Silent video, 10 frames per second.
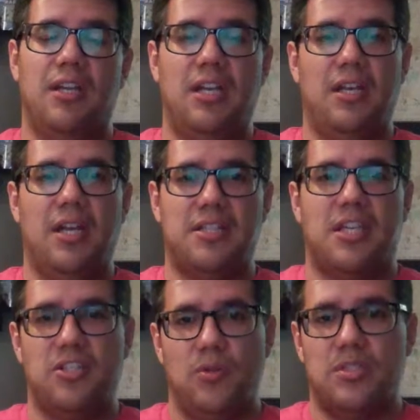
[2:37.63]
Let's
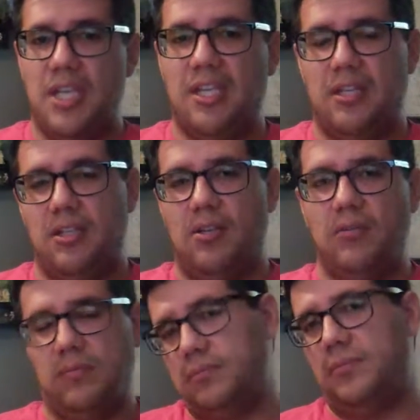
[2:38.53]
get you a ticket,
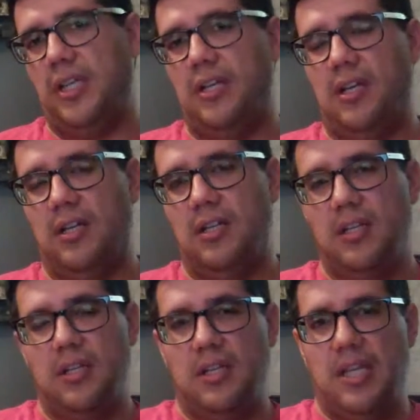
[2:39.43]
and
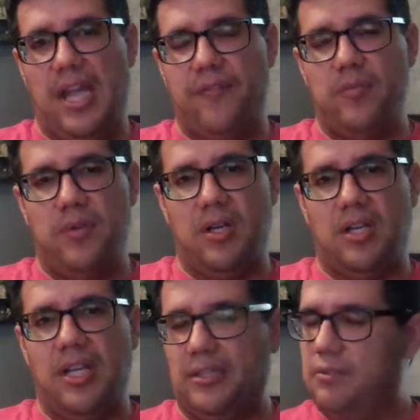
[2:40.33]
have them
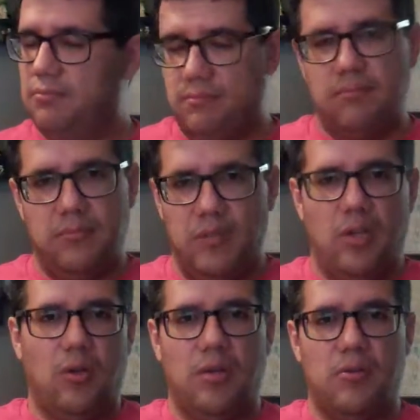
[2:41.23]
collect,
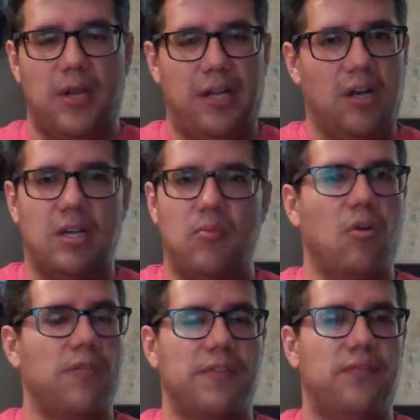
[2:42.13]
a credit card number
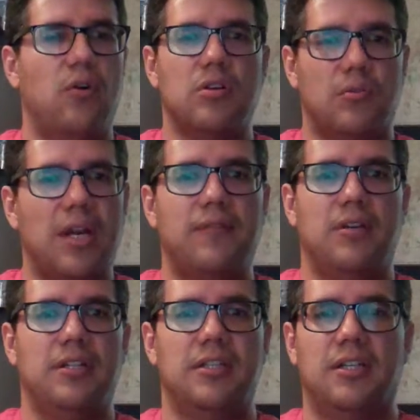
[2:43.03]
over the phone or
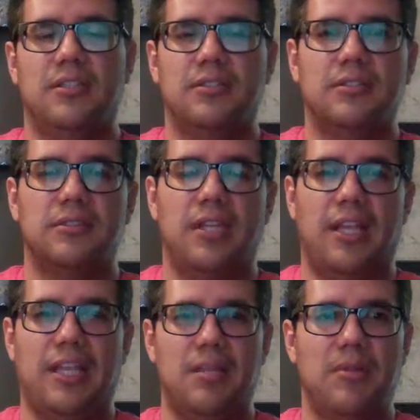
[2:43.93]
whatever,
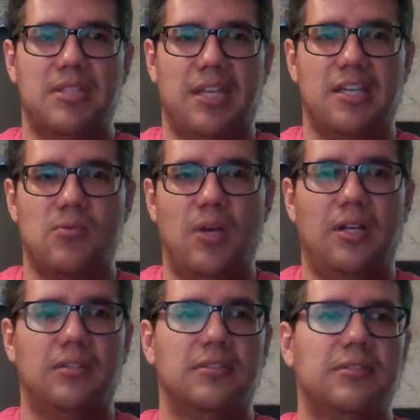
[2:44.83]
and get them a ticket as
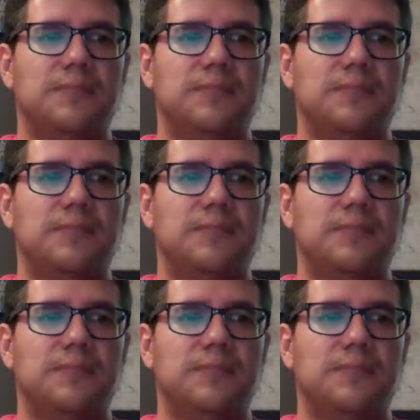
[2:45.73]
well.